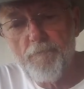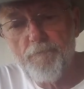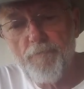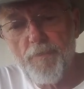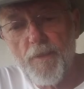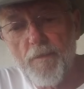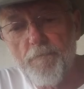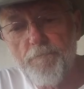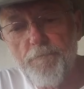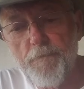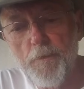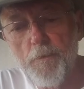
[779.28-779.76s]

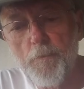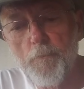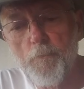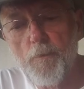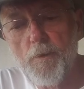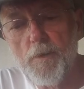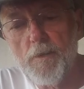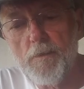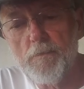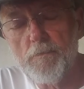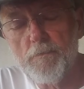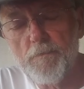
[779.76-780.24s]
if you
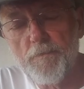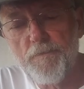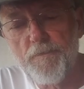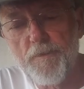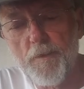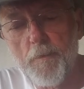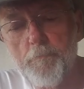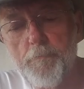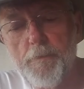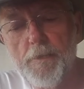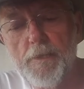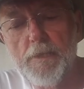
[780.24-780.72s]
will
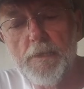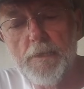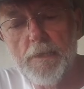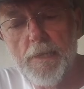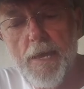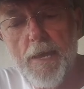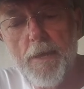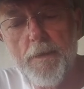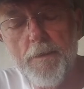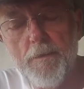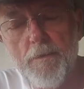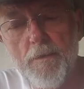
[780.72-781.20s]
simply
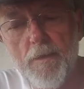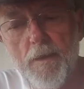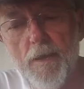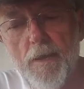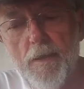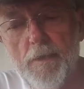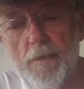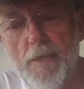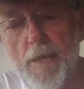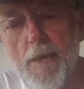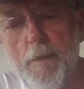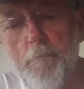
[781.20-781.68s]
let
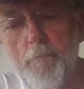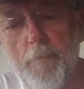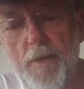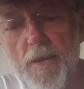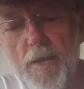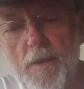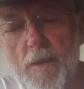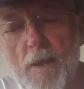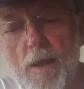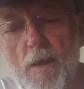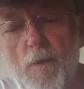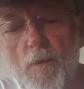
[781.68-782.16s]
me
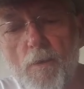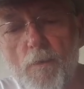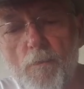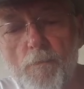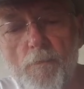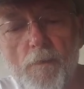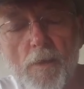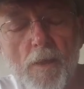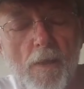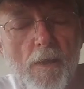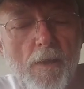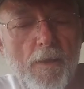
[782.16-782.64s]
know,
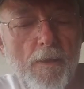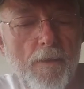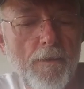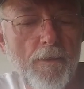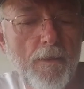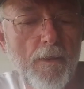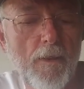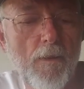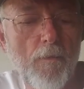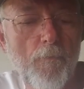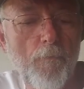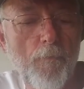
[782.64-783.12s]

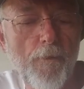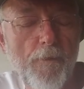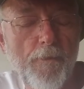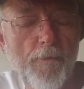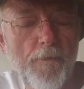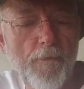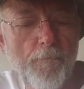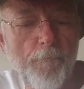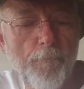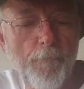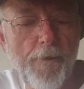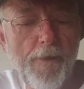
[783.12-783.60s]

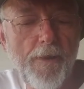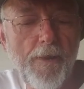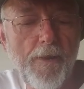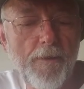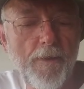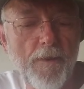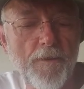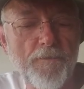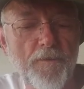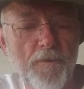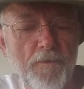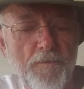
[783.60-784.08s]
we need.
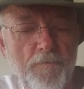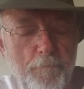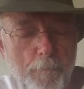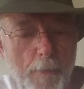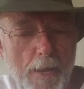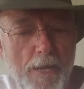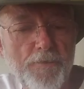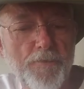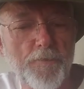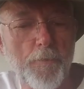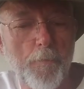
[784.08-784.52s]
It's a special